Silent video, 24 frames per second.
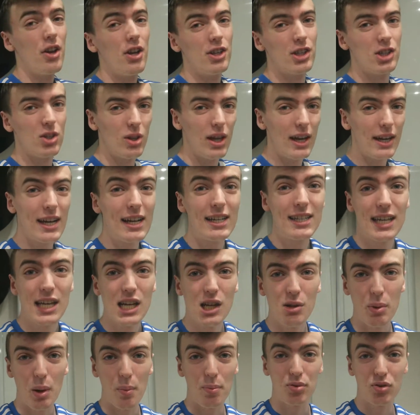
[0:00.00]
So like I
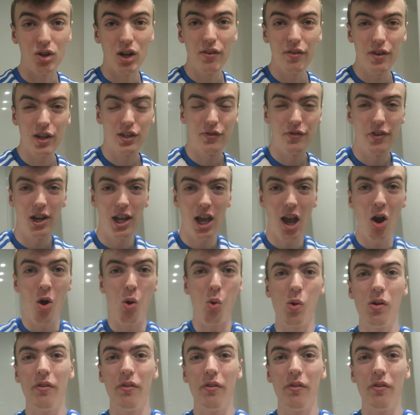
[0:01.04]
said in my previous video,